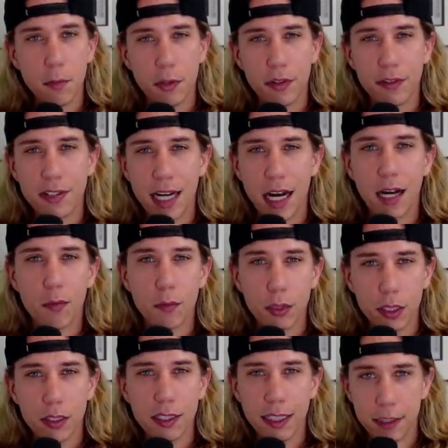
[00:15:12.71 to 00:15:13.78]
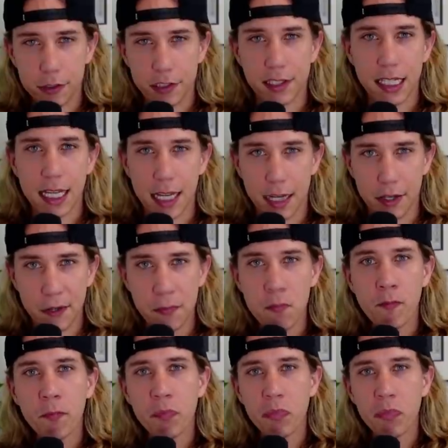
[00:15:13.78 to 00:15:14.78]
but they're not really interested in it